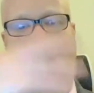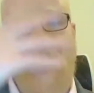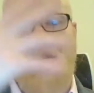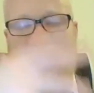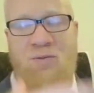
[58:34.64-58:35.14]
is
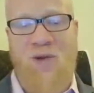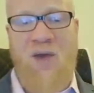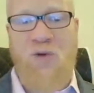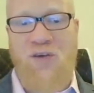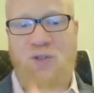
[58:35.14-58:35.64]
happening,
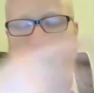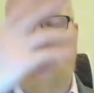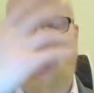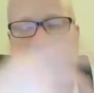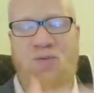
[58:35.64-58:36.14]
right? Whatever's
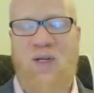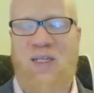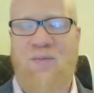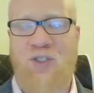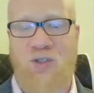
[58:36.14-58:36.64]
going on in
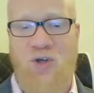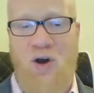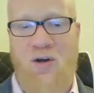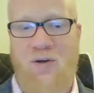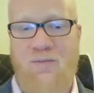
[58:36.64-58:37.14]
feeling, image, and
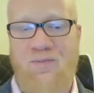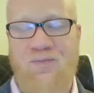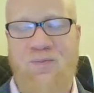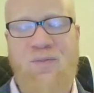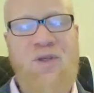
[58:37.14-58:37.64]
talk,
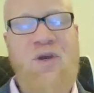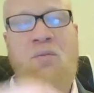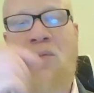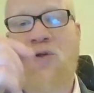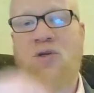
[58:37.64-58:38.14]

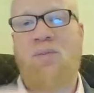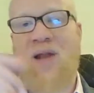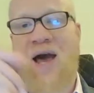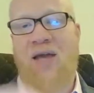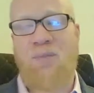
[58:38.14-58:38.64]

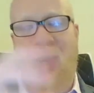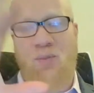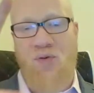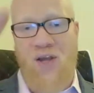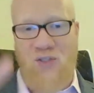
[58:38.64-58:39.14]
multiplied by
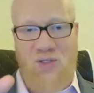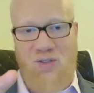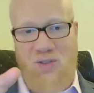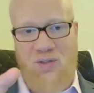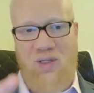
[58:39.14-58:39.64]

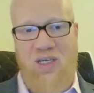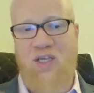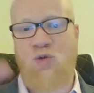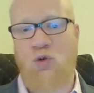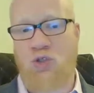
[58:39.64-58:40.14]
presence
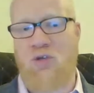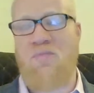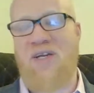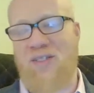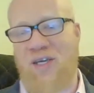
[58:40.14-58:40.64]
equals to
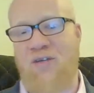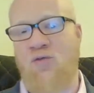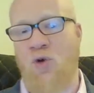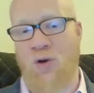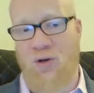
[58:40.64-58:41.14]
meditative
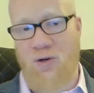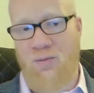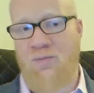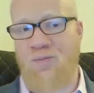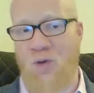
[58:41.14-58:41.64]
work,
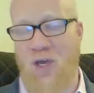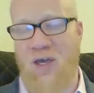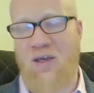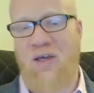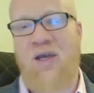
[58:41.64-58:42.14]

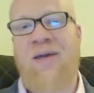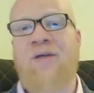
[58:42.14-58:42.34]
okay?